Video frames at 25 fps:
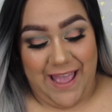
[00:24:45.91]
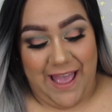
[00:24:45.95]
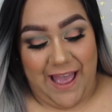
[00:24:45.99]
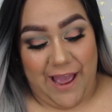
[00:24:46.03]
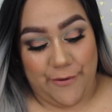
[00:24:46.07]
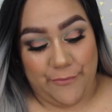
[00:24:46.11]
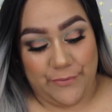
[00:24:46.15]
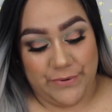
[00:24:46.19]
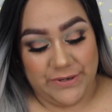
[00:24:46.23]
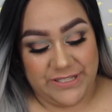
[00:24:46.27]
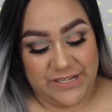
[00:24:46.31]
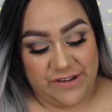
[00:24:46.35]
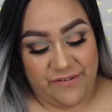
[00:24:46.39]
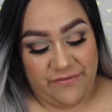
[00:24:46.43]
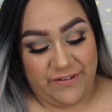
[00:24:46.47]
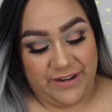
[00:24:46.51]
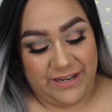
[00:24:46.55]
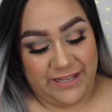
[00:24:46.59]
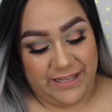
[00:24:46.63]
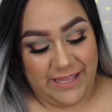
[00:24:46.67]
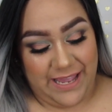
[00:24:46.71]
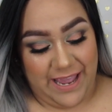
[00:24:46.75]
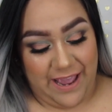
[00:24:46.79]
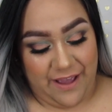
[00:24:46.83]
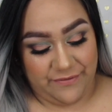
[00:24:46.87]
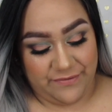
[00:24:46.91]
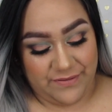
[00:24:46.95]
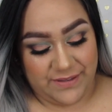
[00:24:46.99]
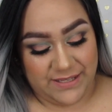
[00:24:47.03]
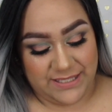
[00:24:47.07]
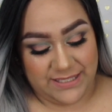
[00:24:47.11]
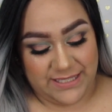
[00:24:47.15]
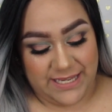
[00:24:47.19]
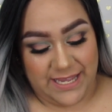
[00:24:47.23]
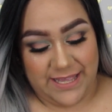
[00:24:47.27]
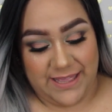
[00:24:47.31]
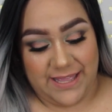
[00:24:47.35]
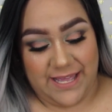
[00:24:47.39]
I would definitely have to
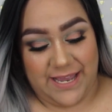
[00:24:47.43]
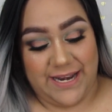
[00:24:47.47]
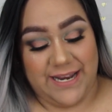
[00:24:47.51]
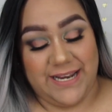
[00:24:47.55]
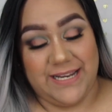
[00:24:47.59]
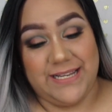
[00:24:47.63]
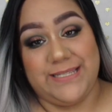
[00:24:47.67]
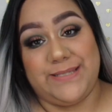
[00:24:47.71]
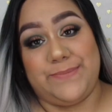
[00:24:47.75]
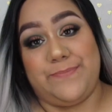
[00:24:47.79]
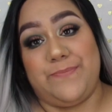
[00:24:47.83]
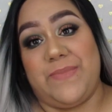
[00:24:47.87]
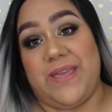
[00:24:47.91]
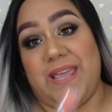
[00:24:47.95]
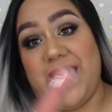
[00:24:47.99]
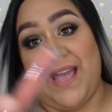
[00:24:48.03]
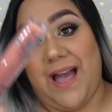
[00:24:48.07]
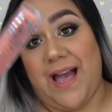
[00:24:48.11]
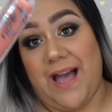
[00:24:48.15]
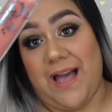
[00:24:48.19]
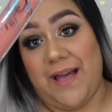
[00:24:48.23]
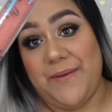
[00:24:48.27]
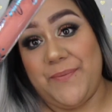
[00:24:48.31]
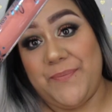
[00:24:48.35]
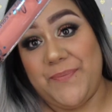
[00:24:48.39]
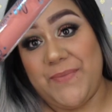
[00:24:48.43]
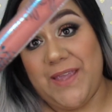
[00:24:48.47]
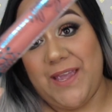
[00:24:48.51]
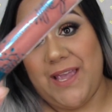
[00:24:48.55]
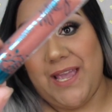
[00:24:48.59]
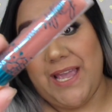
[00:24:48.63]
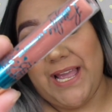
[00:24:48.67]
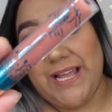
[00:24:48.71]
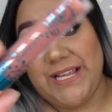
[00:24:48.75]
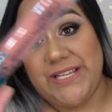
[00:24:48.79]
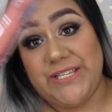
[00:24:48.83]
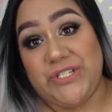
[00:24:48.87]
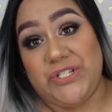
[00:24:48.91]
say that it is Mija,
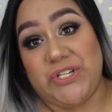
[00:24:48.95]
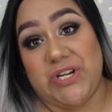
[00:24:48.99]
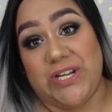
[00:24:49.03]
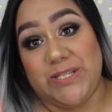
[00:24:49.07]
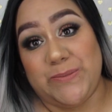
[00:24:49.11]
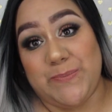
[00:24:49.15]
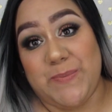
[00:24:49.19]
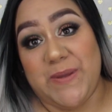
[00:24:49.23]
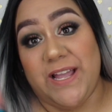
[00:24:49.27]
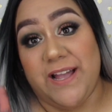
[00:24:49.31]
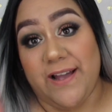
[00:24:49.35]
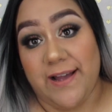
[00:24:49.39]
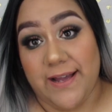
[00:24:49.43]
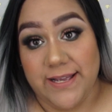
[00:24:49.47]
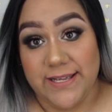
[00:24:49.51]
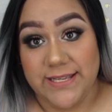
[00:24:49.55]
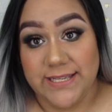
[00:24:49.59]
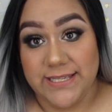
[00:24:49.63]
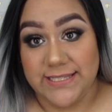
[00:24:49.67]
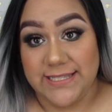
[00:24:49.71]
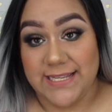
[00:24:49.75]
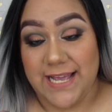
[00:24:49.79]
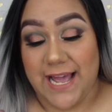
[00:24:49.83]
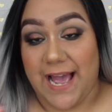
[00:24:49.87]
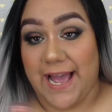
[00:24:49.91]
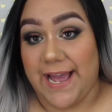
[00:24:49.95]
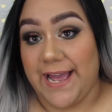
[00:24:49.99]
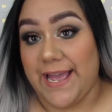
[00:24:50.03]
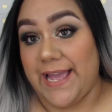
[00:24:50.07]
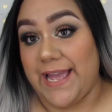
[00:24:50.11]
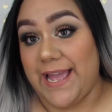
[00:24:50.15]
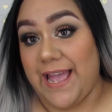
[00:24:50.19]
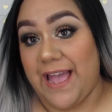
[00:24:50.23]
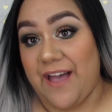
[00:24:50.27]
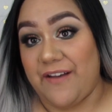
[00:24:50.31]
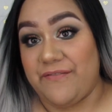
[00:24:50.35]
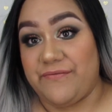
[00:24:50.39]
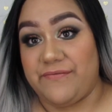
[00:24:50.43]
just because
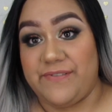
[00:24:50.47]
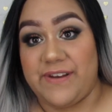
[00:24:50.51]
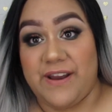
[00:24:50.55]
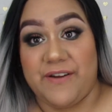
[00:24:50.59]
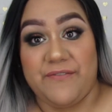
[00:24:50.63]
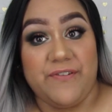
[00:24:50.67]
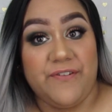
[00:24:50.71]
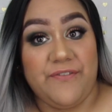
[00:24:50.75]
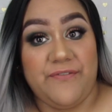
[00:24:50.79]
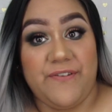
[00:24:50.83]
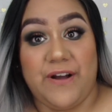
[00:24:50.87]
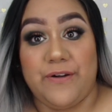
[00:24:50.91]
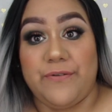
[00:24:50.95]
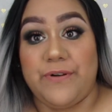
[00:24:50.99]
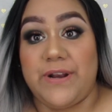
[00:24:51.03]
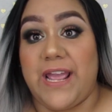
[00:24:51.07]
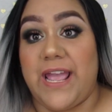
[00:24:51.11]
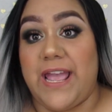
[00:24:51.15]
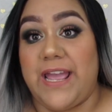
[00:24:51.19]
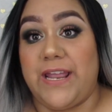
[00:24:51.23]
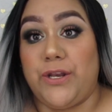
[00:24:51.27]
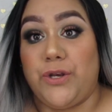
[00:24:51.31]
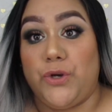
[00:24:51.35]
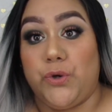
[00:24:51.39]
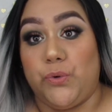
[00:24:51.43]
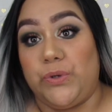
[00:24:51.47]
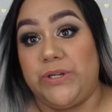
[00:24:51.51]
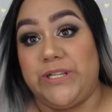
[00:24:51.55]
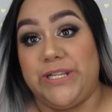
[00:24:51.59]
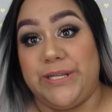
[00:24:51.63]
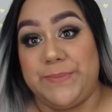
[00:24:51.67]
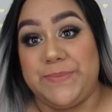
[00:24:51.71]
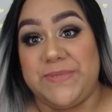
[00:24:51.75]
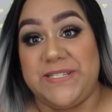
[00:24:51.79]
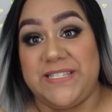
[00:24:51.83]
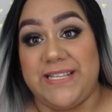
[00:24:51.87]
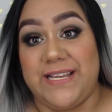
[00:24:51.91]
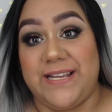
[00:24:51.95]
I have never found a nude
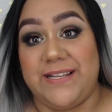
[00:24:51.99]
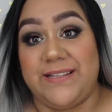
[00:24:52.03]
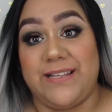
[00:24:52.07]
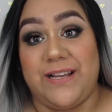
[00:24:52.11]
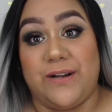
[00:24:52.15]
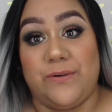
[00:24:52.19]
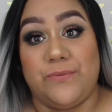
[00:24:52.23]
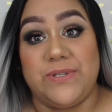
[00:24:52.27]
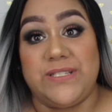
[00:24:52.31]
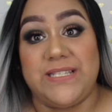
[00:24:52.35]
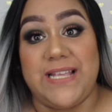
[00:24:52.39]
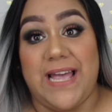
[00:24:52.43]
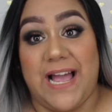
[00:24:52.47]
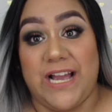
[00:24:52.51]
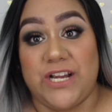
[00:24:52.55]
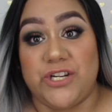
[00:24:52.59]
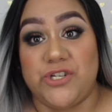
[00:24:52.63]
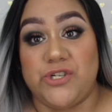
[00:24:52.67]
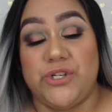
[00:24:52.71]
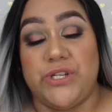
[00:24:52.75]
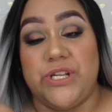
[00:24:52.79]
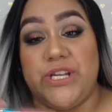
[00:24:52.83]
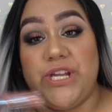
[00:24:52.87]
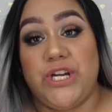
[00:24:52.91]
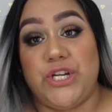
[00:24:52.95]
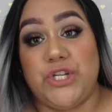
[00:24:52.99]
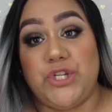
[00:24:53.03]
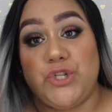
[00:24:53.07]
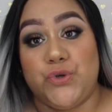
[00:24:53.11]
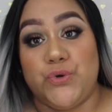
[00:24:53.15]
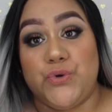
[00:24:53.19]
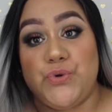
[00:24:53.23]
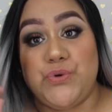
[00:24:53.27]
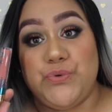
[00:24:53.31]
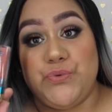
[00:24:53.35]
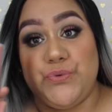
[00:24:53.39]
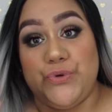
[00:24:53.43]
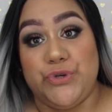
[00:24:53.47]
lipstick that was actually a
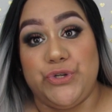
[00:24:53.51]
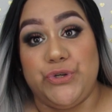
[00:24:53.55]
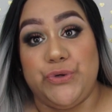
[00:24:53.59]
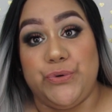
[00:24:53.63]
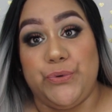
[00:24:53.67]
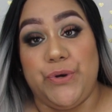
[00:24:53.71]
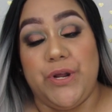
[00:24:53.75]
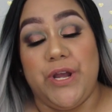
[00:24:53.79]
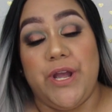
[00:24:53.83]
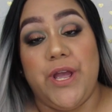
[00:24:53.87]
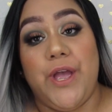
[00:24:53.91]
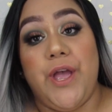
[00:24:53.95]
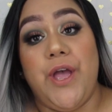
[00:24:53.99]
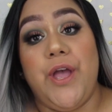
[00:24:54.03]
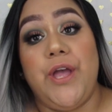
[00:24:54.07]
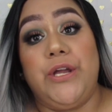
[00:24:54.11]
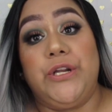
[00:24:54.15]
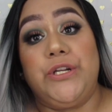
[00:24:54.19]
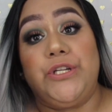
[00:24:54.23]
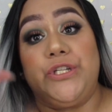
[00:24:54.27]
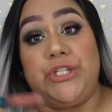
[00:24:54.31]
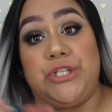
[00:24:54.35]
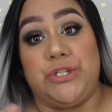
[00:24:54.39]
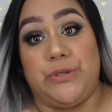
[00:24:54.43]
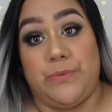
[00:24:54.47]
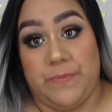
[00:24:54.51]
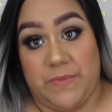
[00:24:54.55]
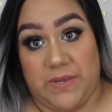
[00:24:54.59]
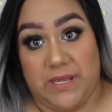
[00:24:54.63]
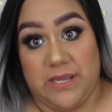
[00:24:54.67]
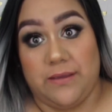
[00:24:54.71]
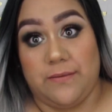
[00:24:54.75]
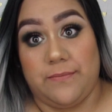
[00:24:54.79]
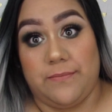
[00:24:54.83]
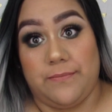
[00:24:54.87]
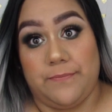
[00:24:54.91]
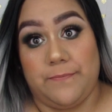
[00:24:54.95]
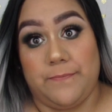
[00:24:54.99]
true nude to
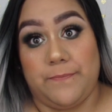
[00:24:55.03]
me.